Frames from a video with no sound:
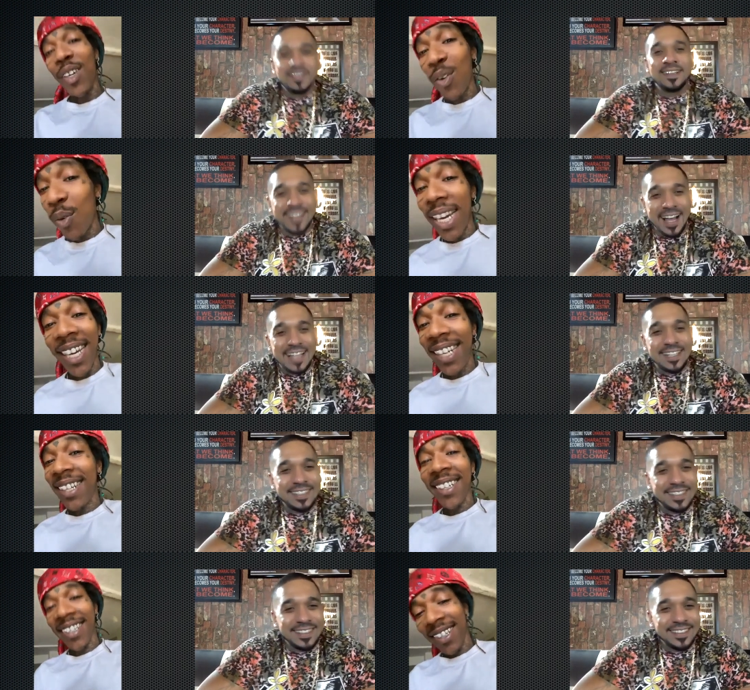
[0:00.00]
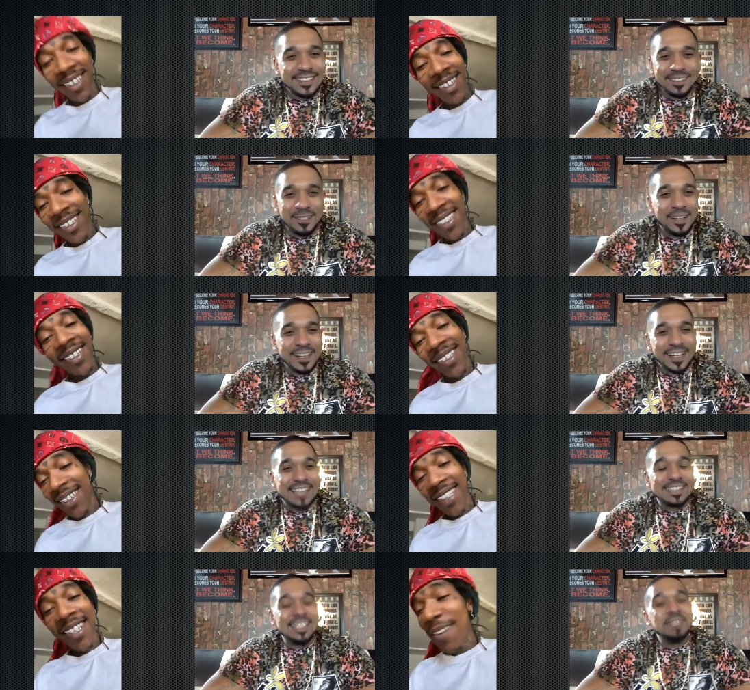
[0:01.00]
Speaker 1: Wayne. Could I
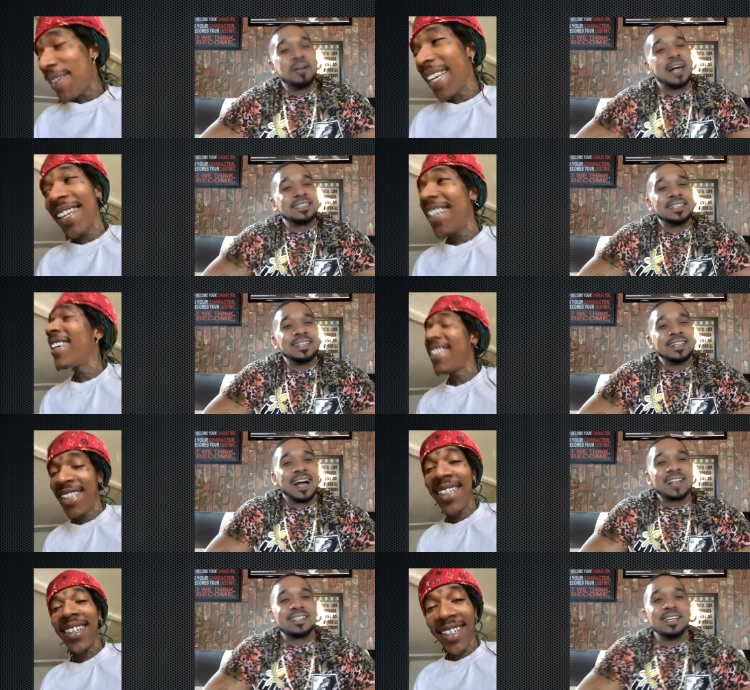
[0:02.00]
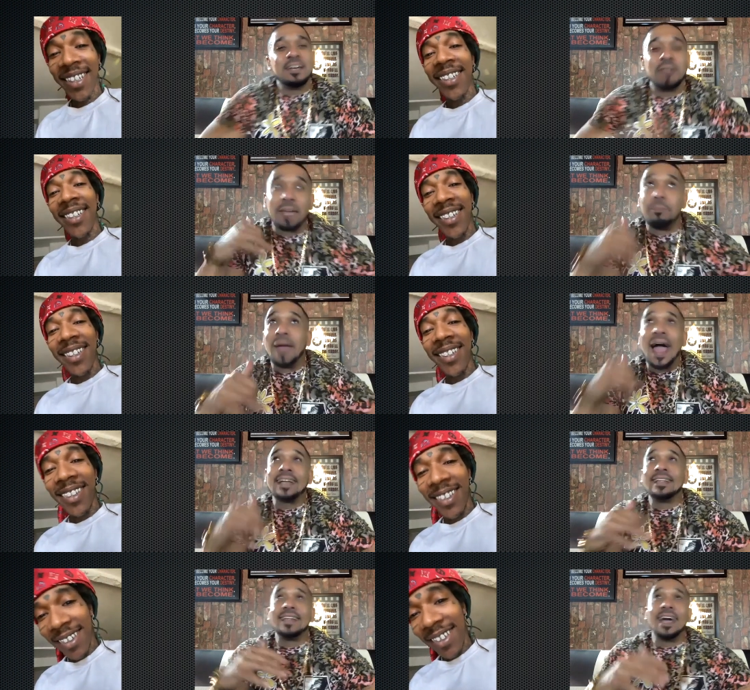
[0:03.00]
see you? I see it like back in
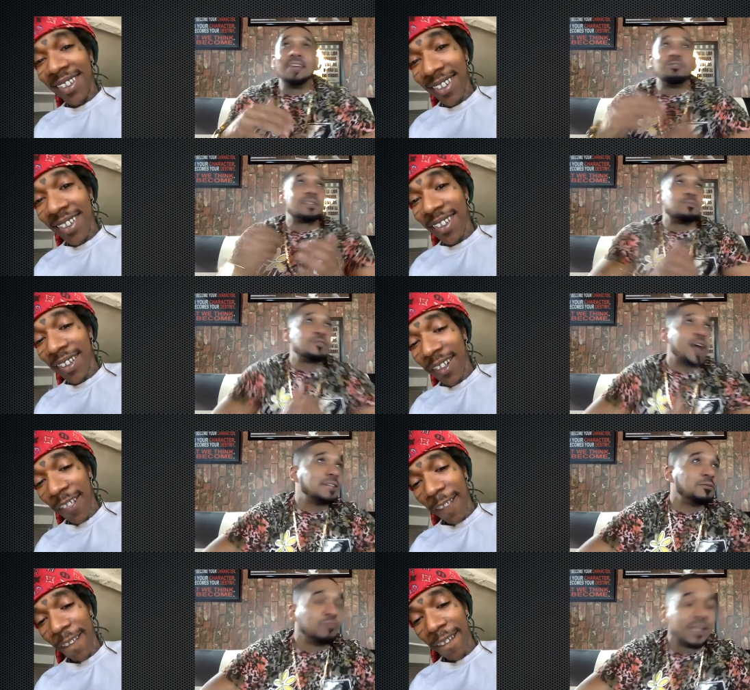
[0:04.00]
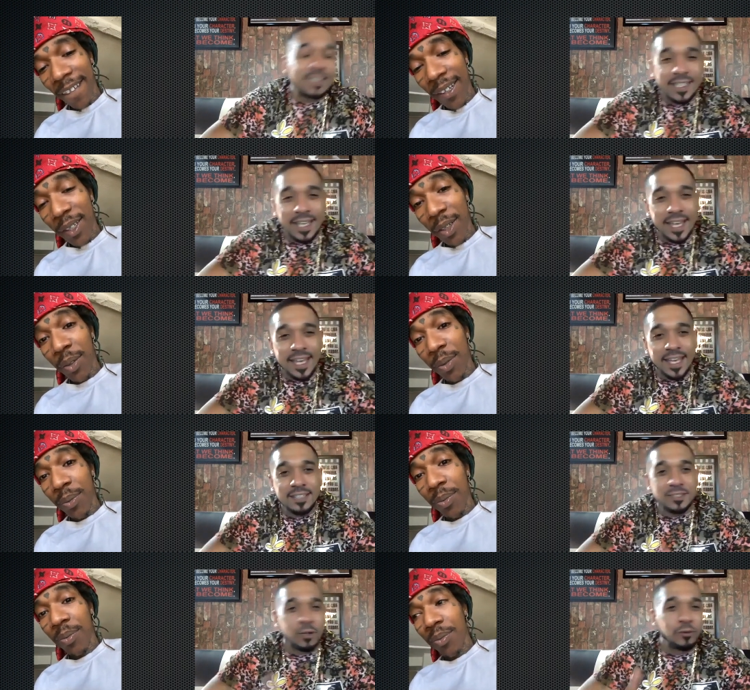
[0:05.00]
the day, you did some tracks with Rich the Kid,
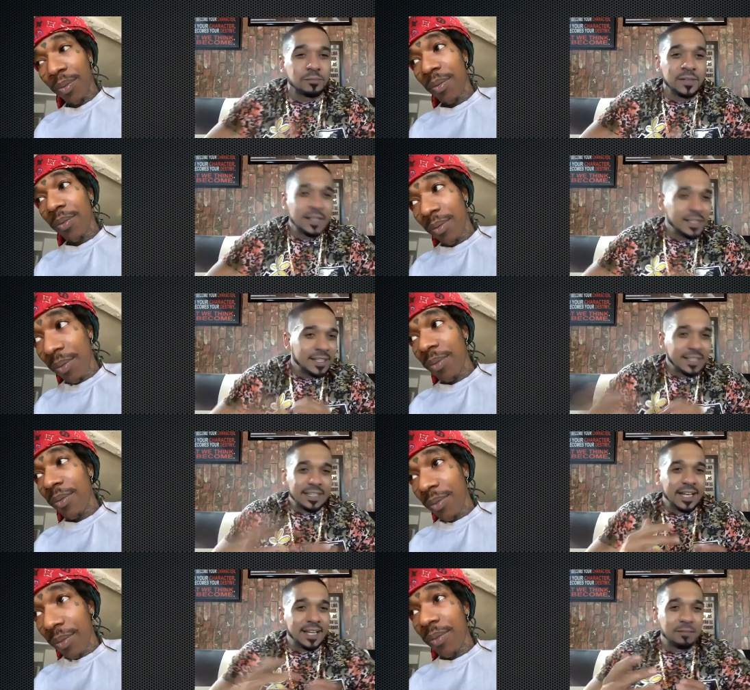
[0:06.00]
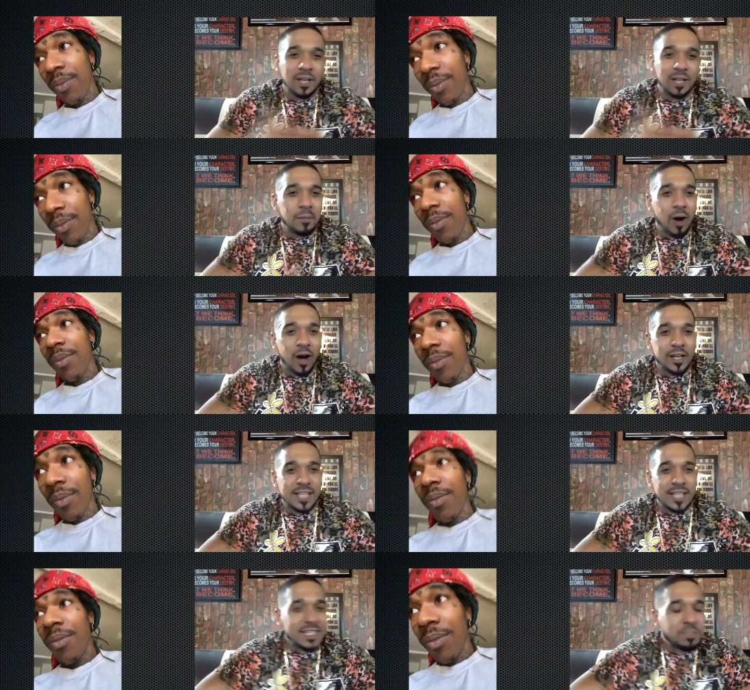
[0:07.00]
Soulja. None of them, none of them artists
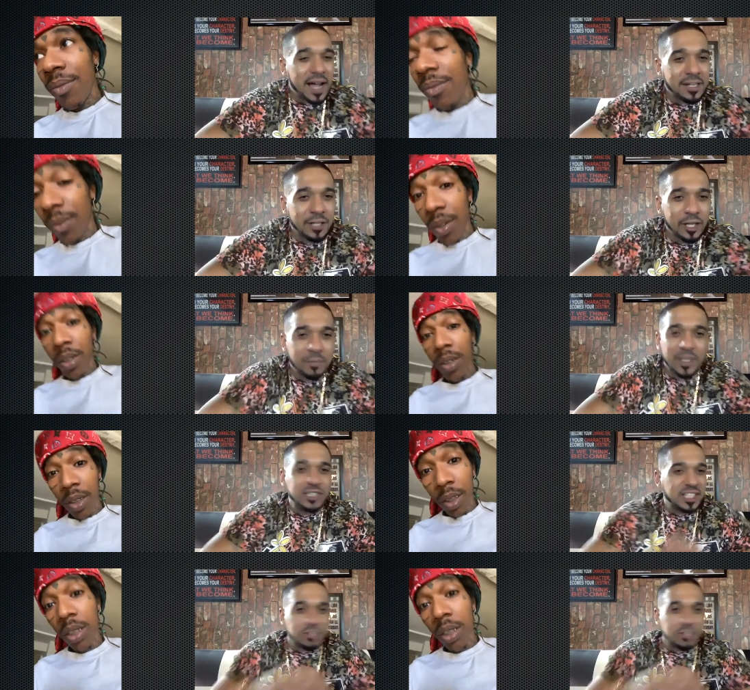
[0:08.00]
like inspired you a little bit, or just